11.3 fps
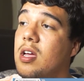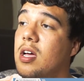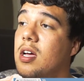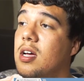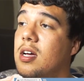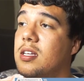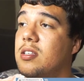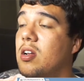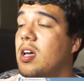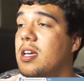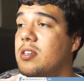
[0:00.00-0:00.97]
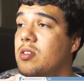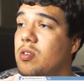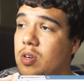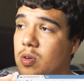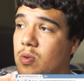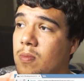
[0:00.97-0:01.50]
It's a lot easier to
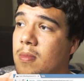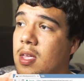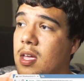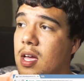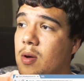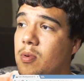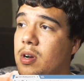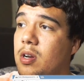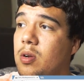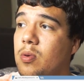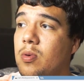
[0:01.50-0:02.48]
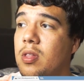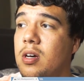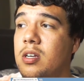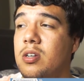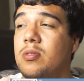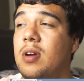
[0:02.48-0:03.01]
do. I want to do the
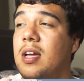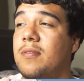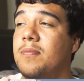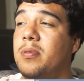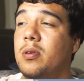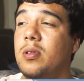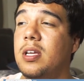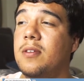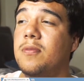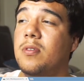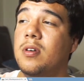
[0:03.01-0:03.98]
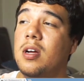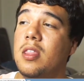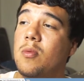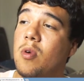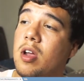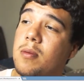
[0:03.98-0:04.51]
underdrive pulley for the
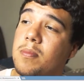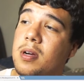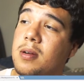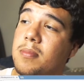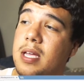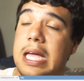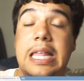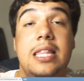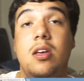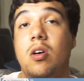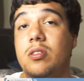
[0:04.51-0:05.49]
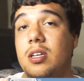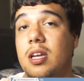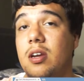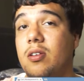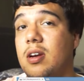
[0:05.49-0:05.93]
water pump and the alternator.